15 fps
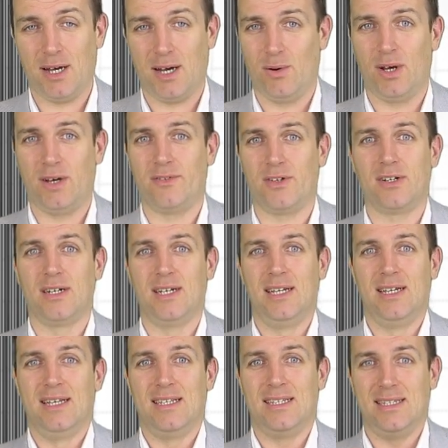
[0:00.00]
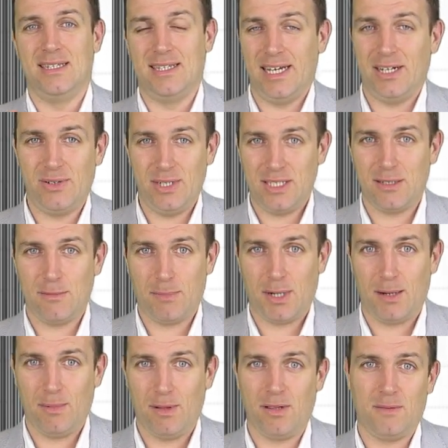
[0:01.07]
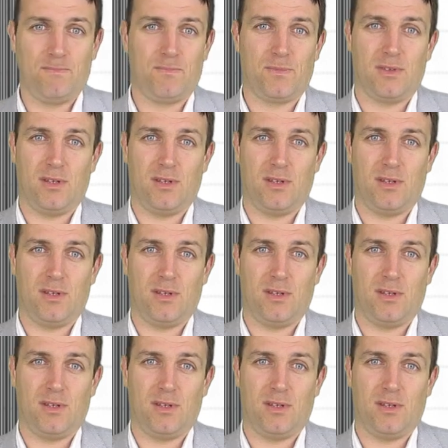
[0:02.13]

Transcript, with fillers: however, there is a bubble.